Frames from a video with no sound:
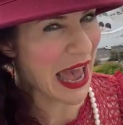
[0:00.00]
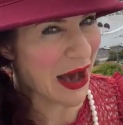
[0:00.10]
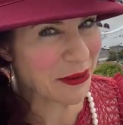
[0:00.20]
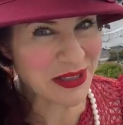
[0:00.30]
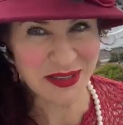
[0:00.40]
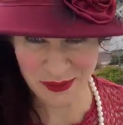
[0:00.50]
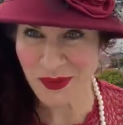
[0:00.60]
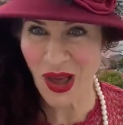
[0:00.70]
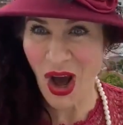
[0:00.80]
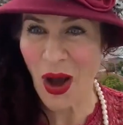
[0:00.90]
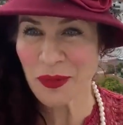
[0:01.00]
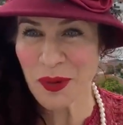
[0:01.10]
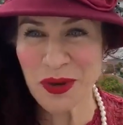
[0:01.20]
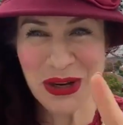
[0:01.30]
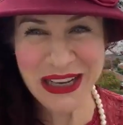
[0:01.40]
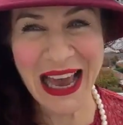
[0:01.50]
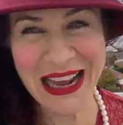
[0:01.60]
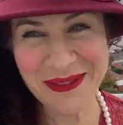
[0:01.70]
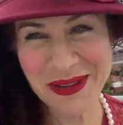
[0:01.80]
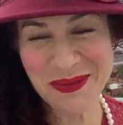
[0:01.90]
hours? I'm
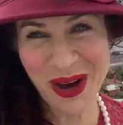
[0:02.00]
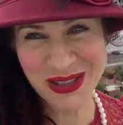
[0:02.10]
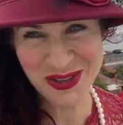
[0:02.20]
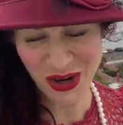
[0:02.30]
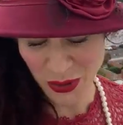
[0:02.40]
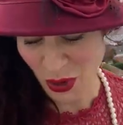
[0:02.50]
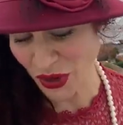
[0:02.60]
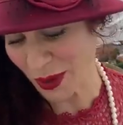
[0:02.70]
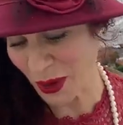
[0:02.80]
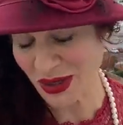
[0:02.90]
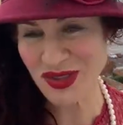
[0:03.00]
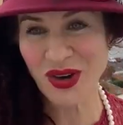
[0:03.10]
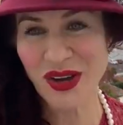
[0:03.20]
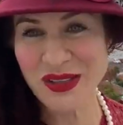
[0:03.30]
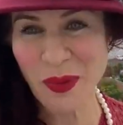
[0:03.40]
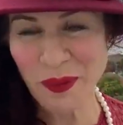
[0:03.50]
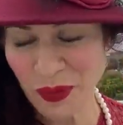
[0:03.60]
communicating with Maestro. You all know Maestro. He's my